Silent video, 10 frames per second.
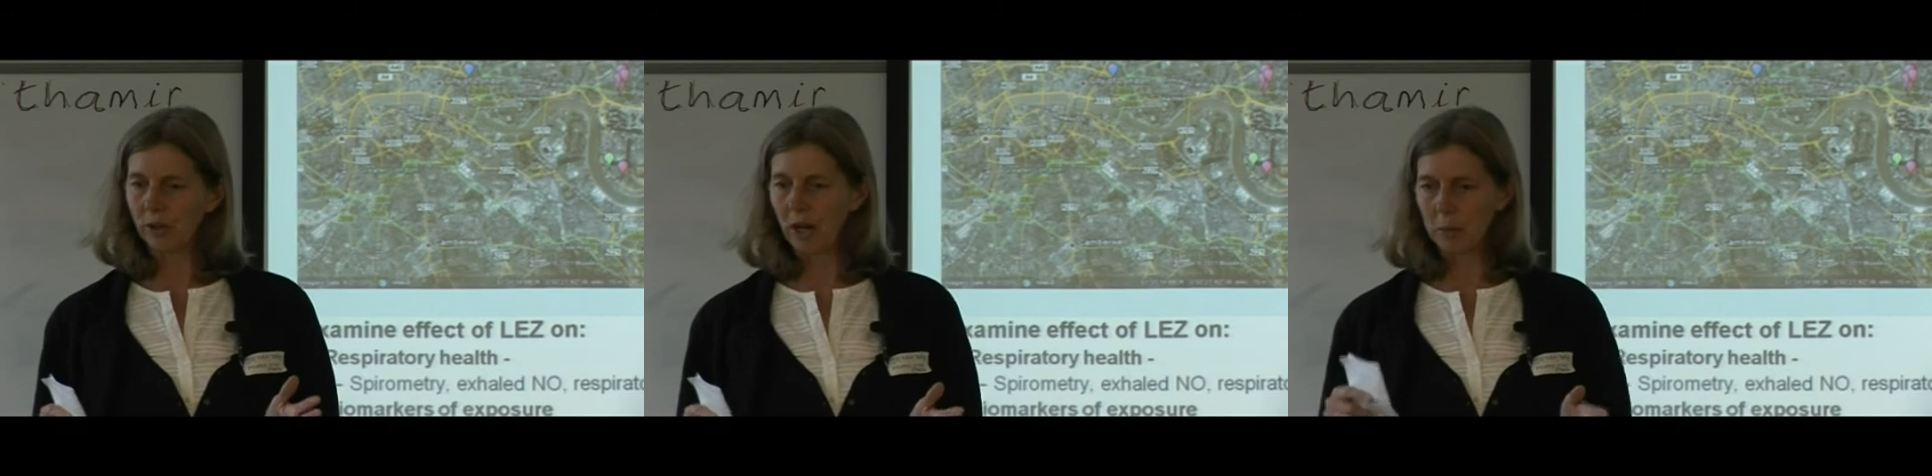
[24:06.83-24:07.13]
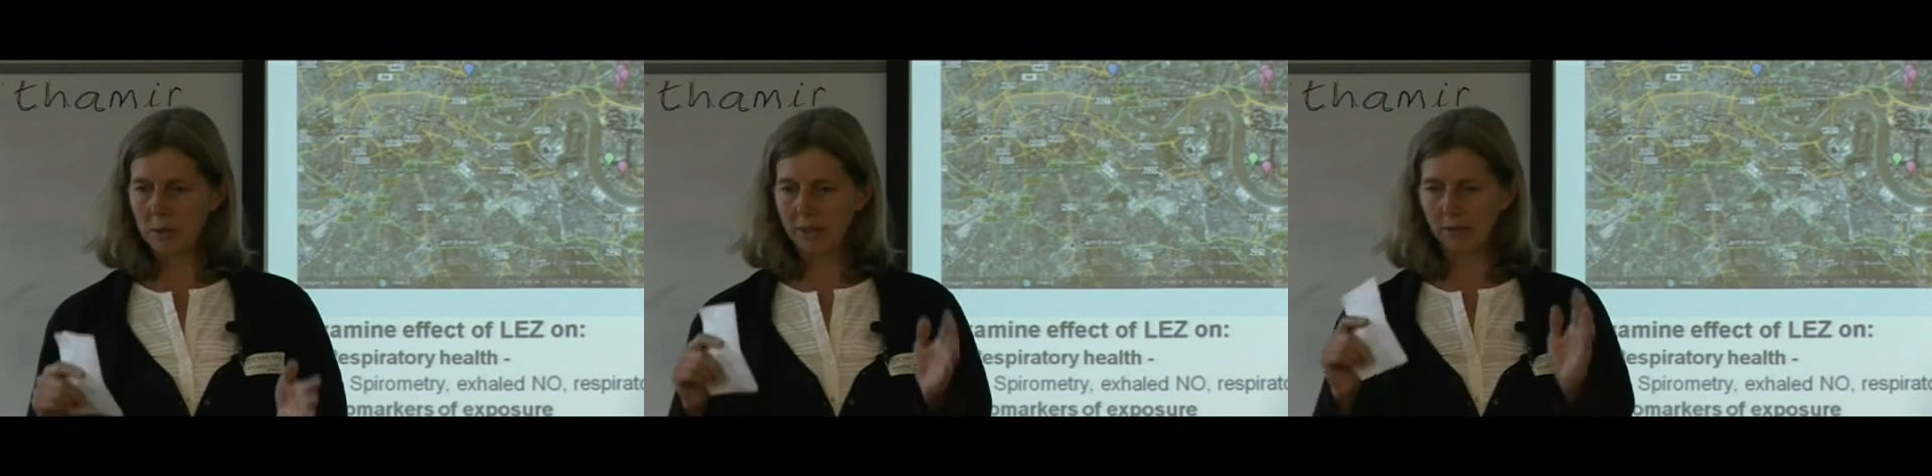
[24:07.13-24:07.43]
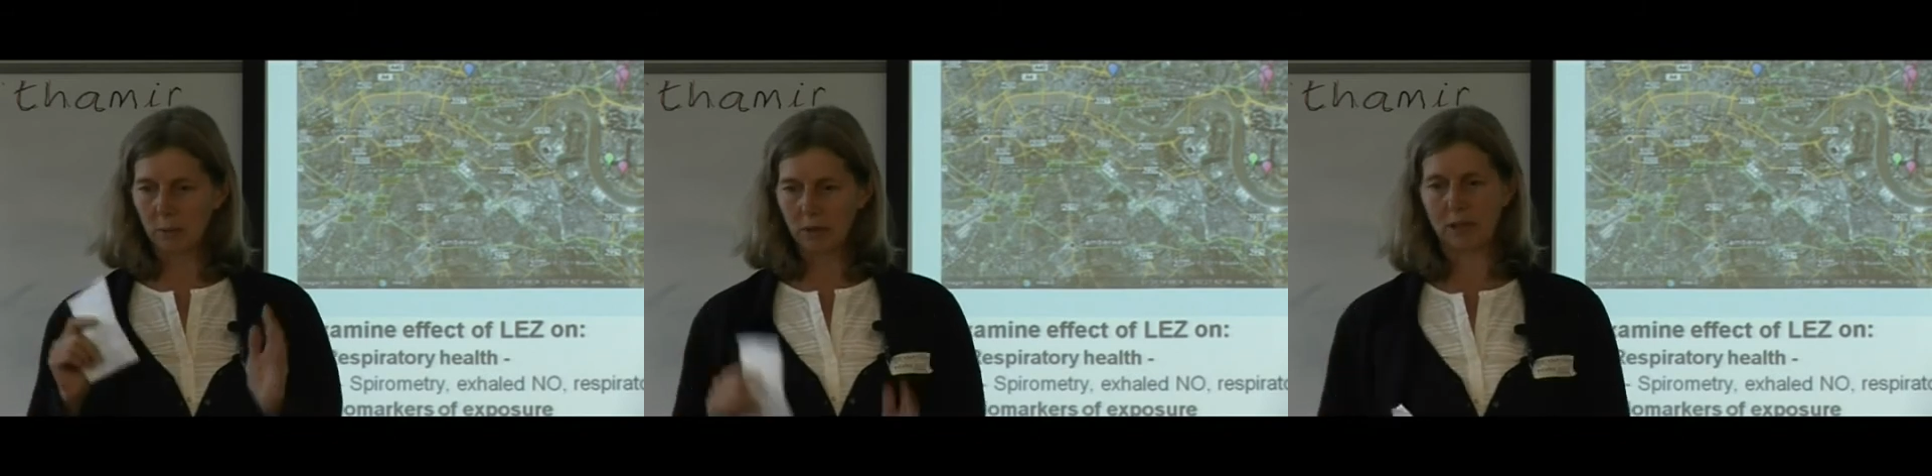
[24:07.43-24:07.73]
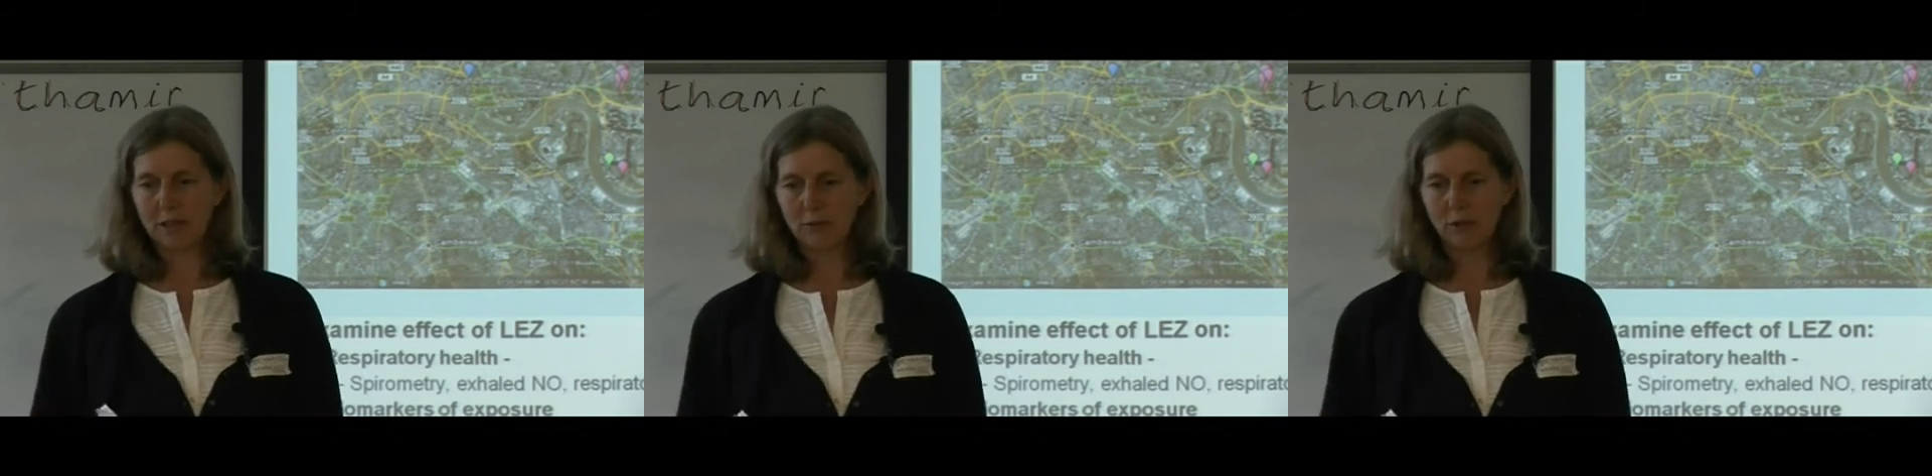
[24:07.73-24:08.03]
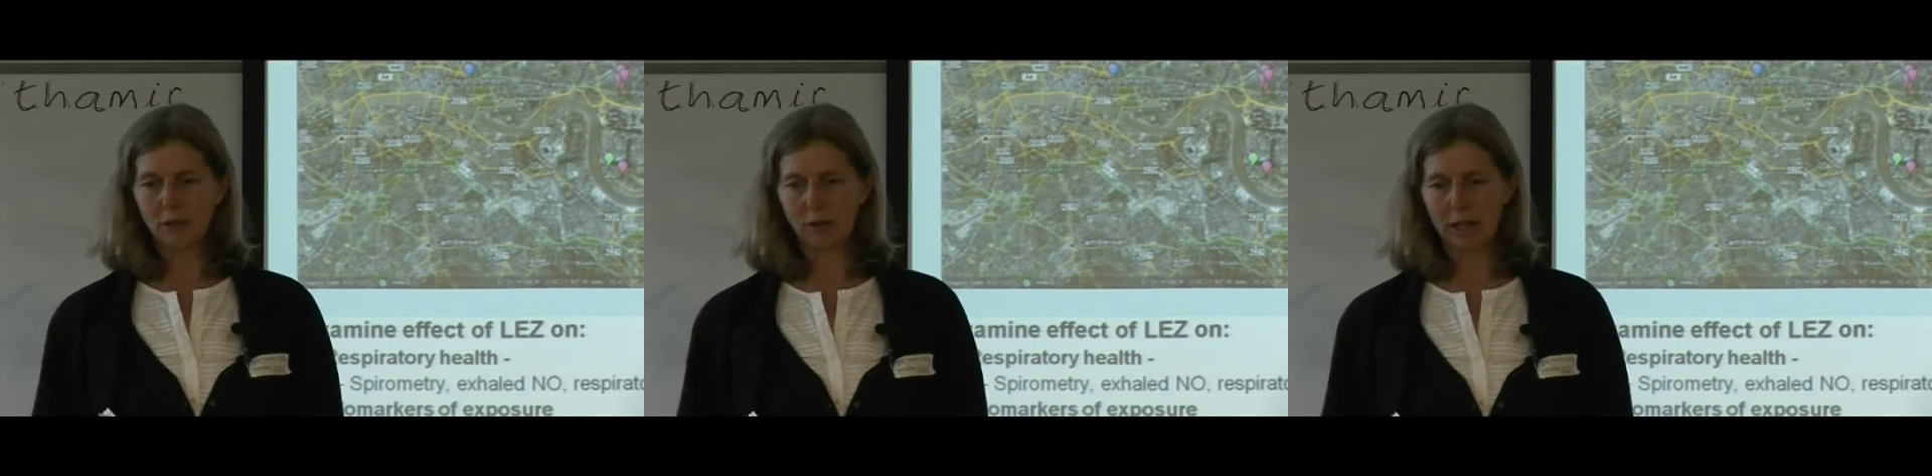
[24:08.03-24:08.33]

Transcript: You know, we need to work at individual